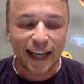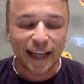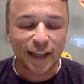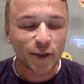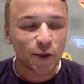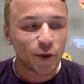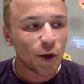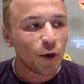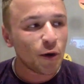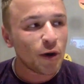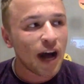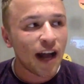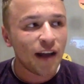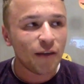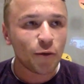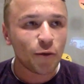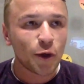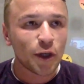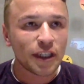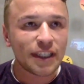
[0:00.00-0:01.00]
you know, I
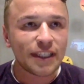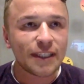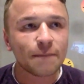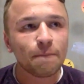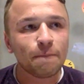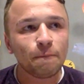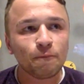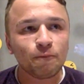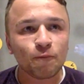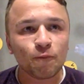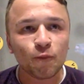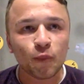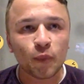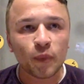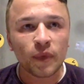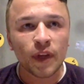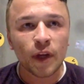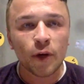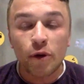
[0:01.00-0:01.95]
was um,